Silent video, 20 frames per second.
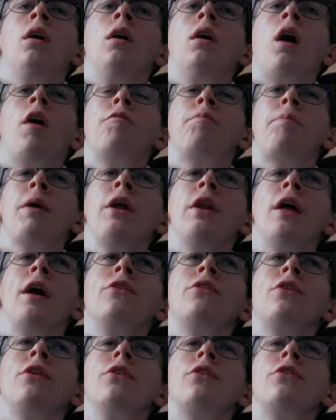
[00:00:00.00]
I've been here
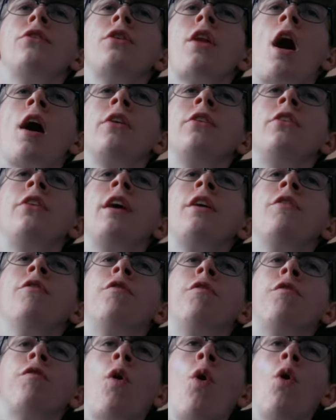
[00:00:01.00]
since
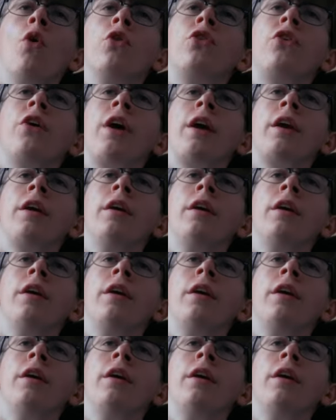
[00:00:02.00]
1940.